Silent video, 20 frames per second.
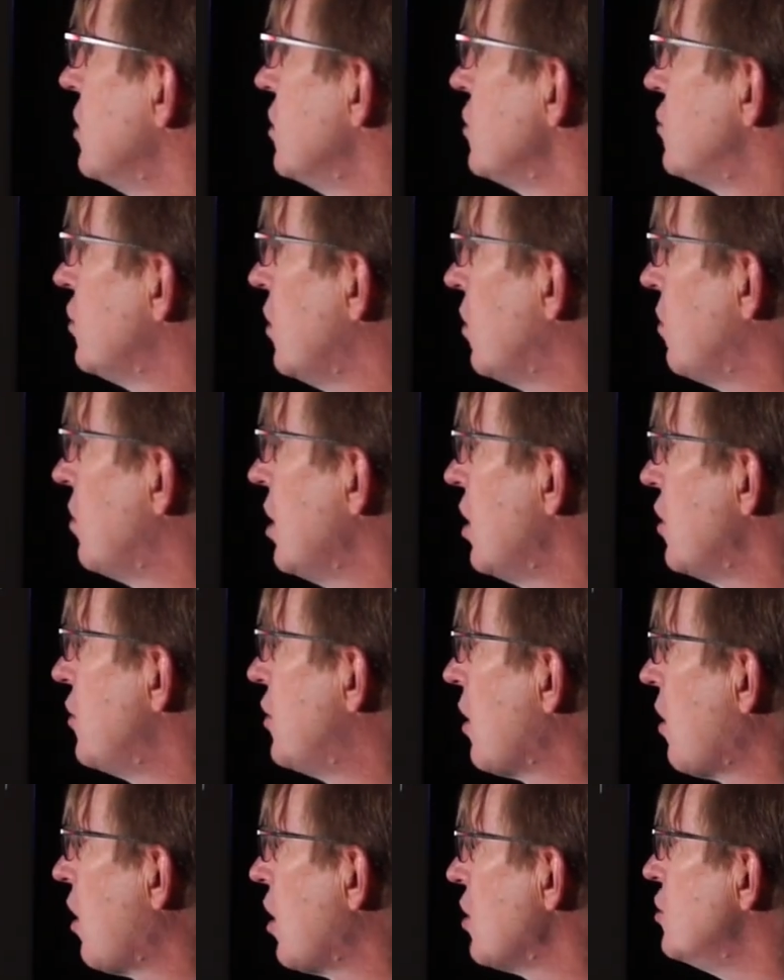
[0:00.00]
So
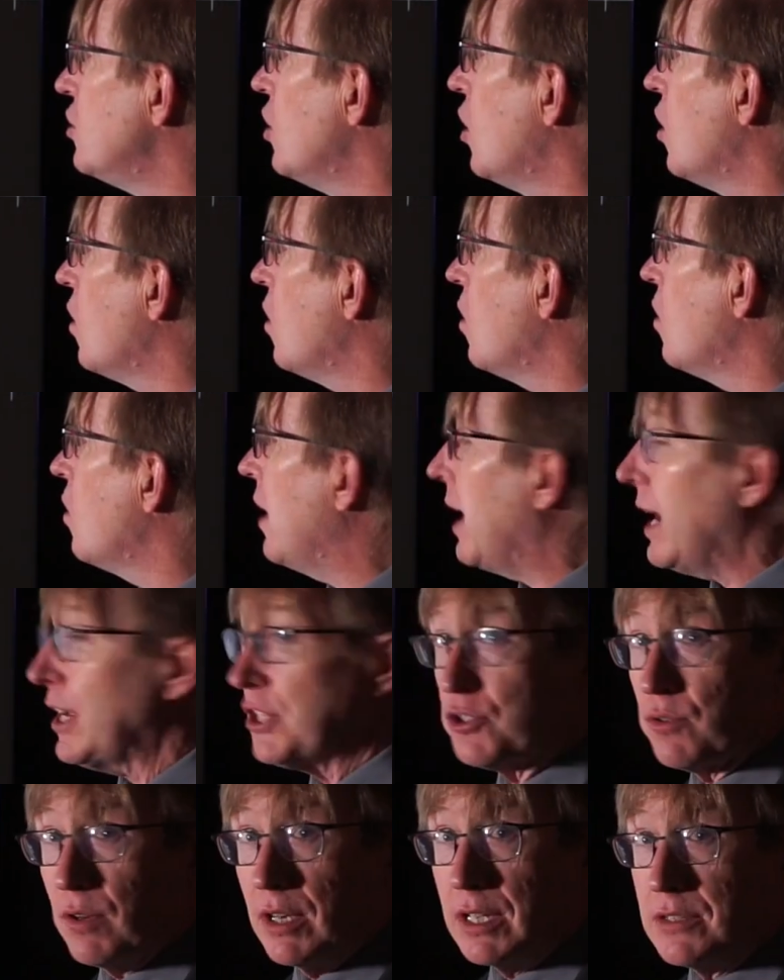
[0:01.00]
there are no
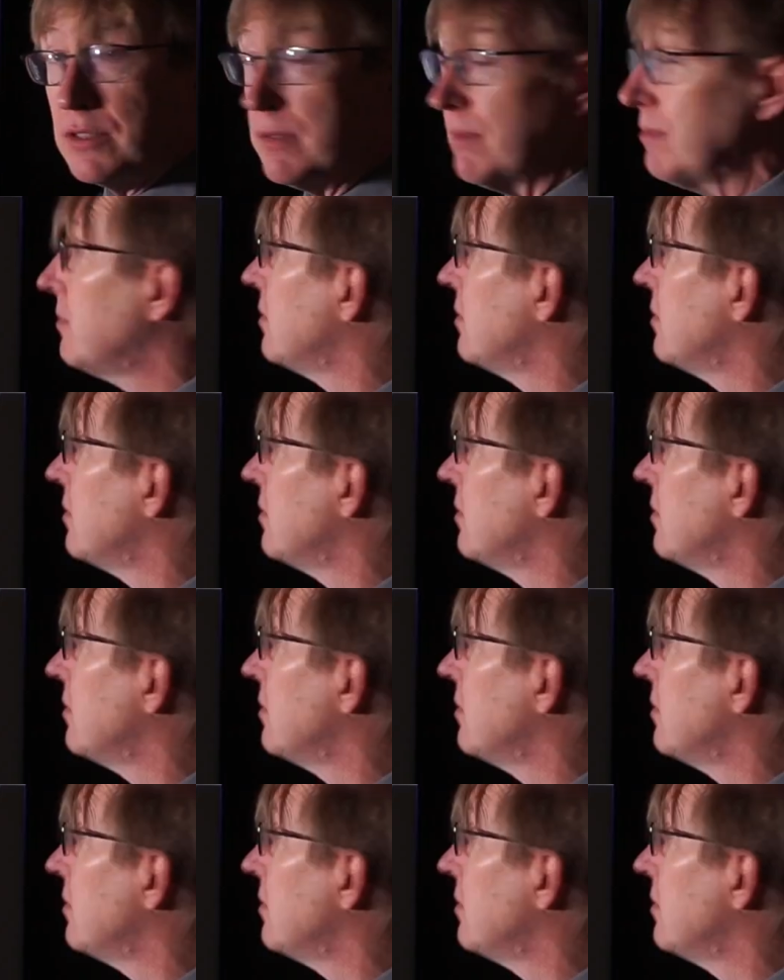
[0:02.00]
asteroids